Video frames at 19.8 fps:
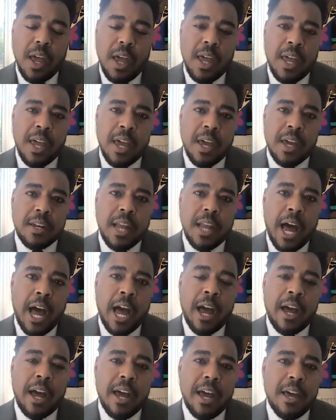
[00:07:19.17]
And
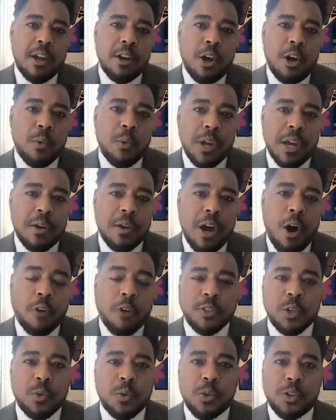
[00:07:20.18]

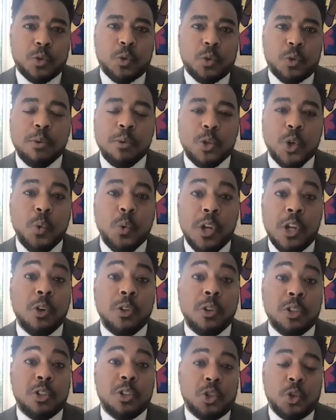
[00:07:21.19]
often with scripture, we
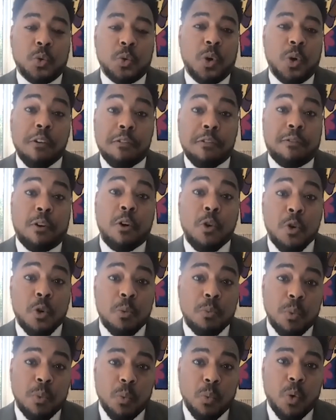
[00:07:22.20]
use it to
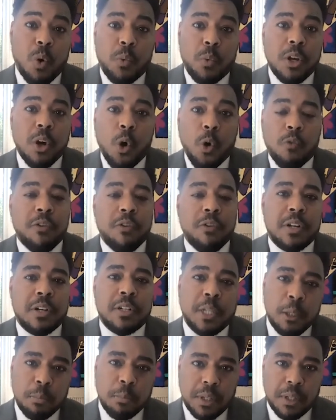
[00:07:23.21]
affirm what we hold very
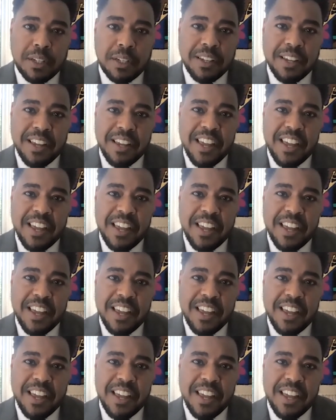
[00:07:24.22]
deeply.